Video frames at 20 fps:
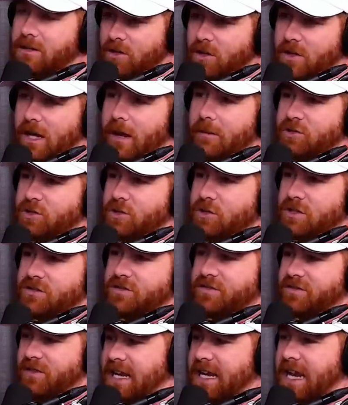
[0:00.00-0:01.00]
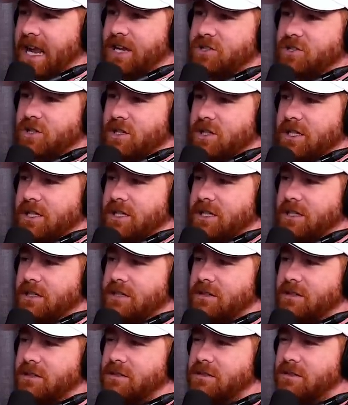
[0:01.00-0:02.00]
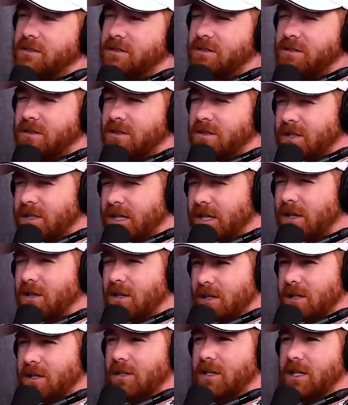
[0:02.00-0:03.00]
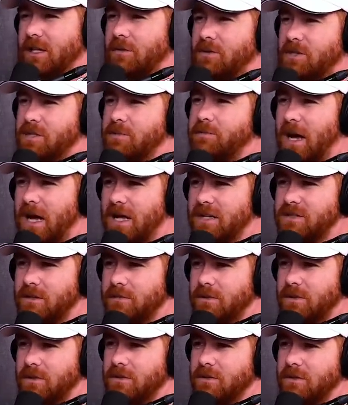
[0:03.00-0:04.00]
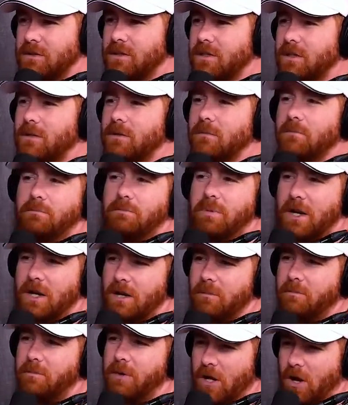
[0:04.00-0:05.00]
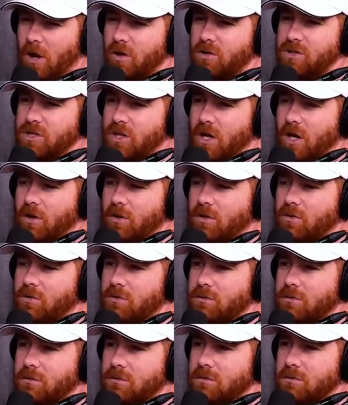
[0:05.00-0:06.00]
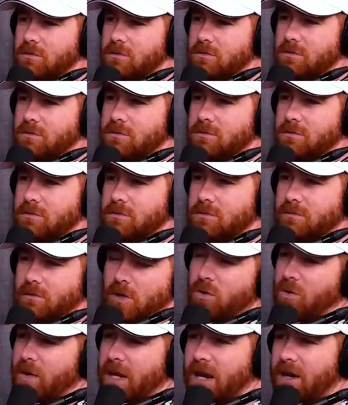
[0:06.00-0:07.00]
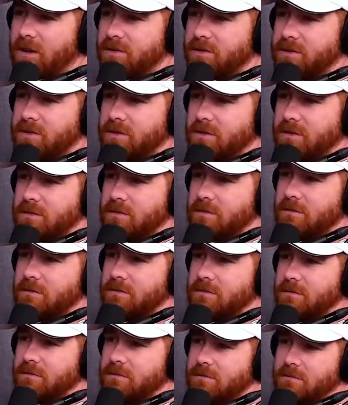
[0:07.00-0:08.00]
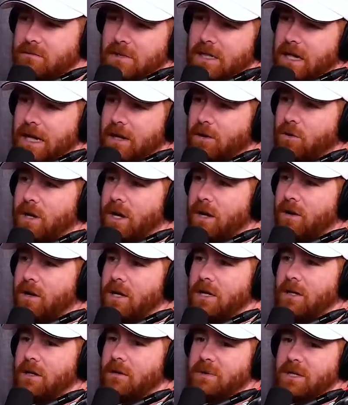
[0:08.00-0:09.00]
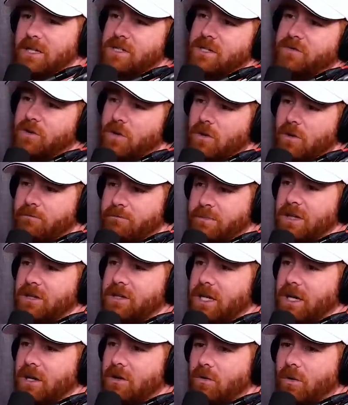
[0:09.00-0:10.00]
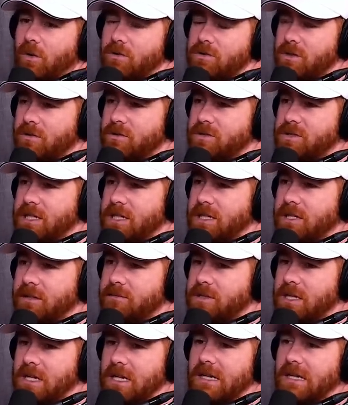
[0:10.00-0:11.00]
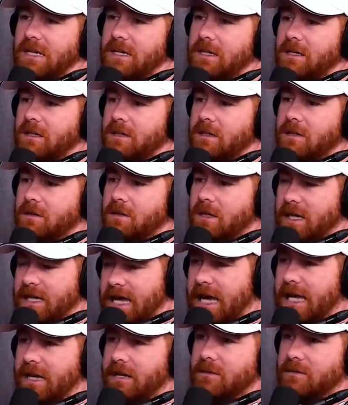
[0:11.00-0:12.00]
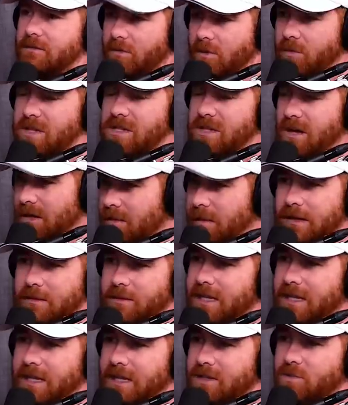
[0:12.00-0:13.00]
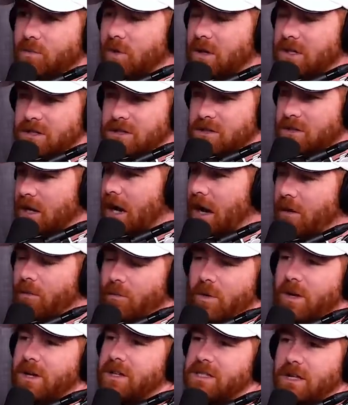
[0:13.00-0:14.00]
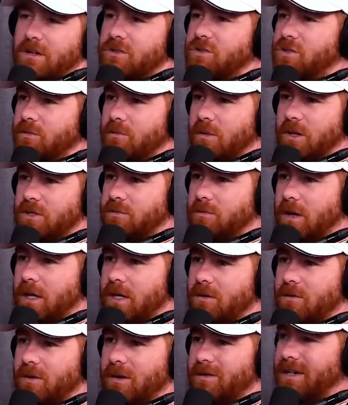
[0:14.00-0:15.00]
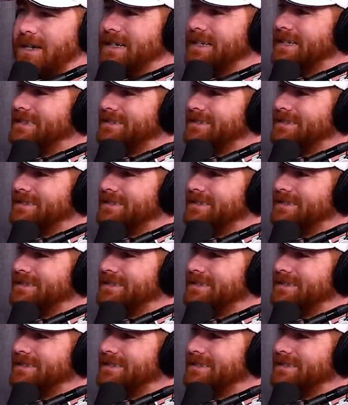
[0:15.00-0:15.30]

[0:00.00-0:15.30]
Look, I'm sure it's financially still a little irresponsible. Oh yeah, yeah. But but also, decade, but who cares? Eh, eh, who cares? Because if you're a billionaire who owns those teams, again, when we talked about the beginning, this what's how, is there too much money or whatever?